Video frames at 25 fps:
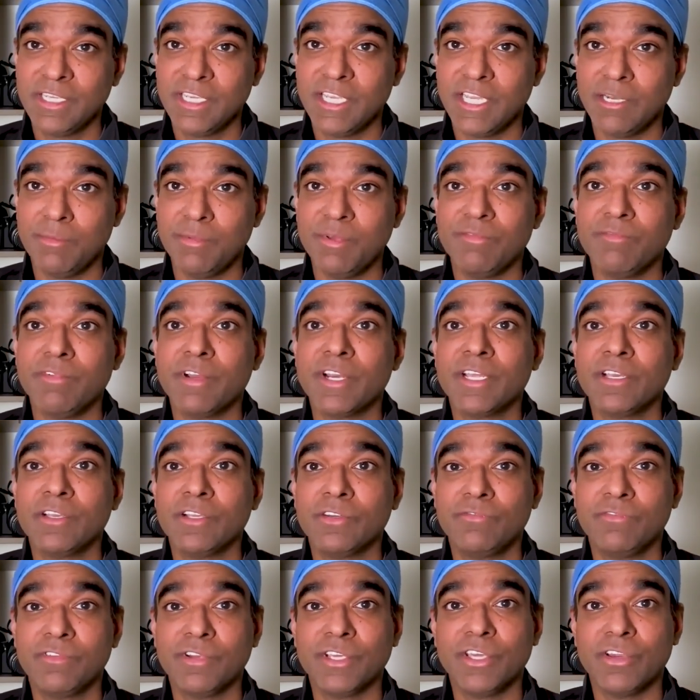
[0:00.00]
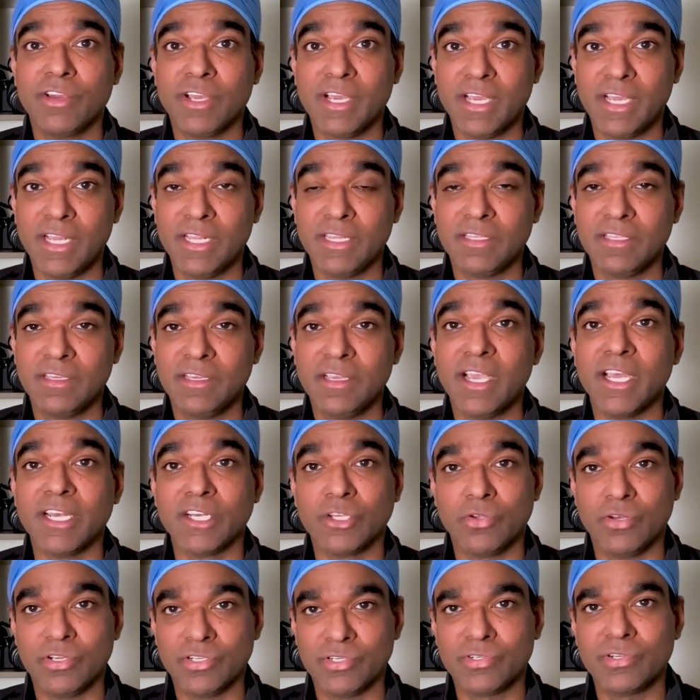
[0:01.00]
it'll be very good for your health and
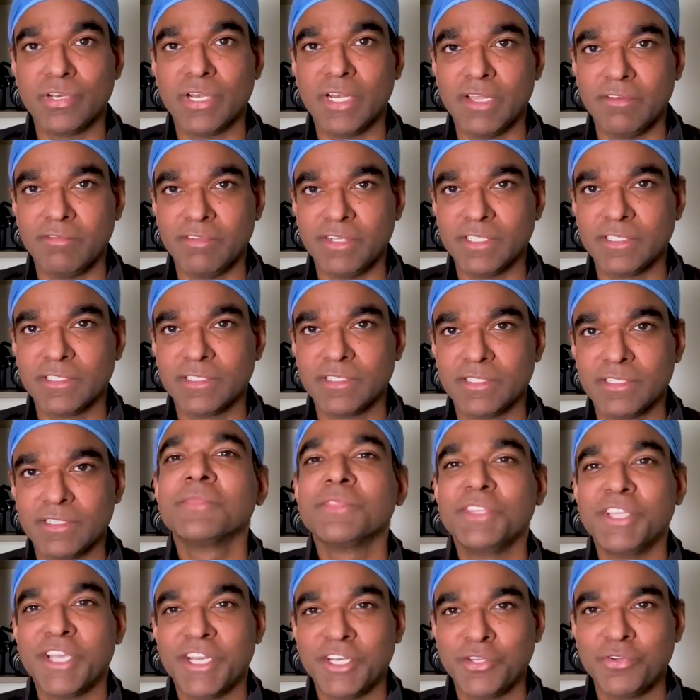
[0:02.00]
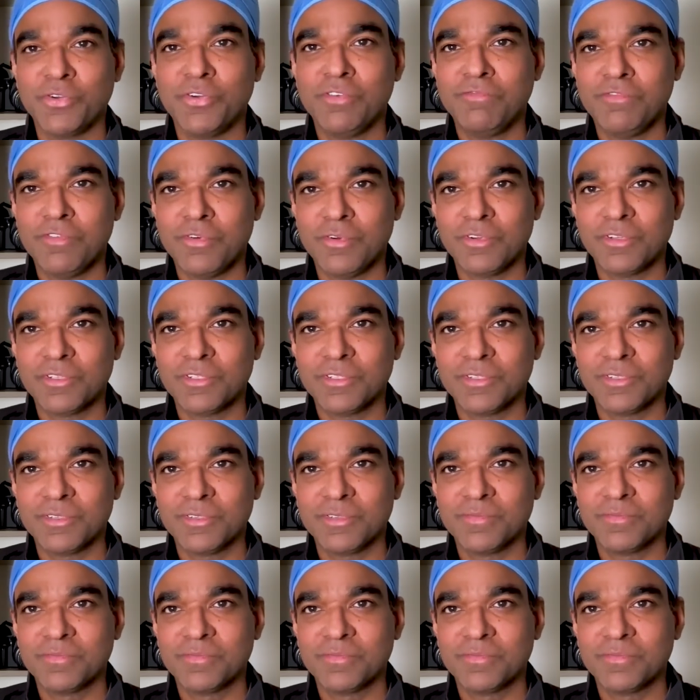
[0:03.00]
cholesterol levels. There you go, folks.